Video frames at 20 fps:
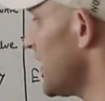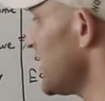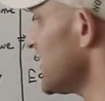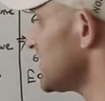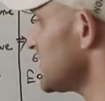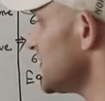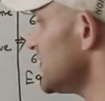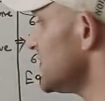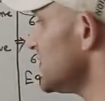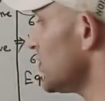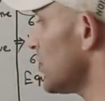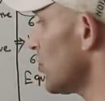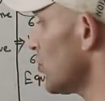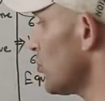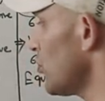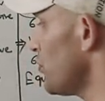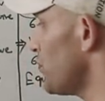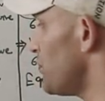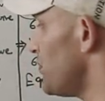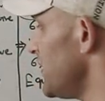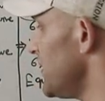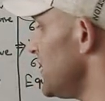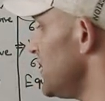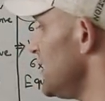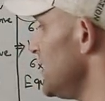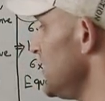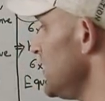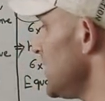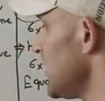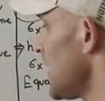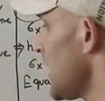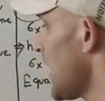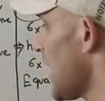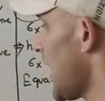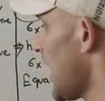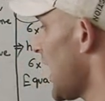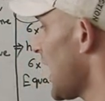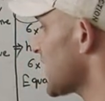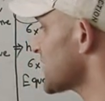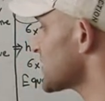dash is equal to
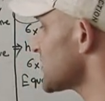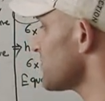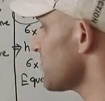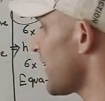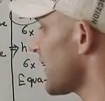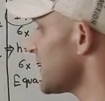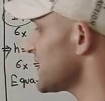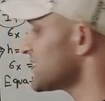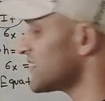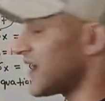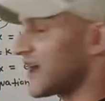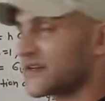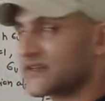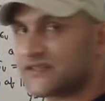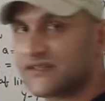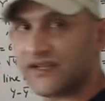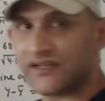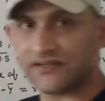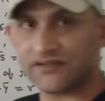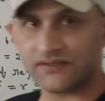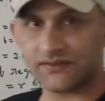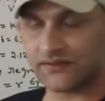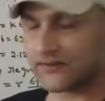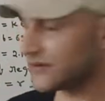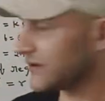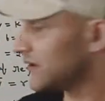b x minus x dash.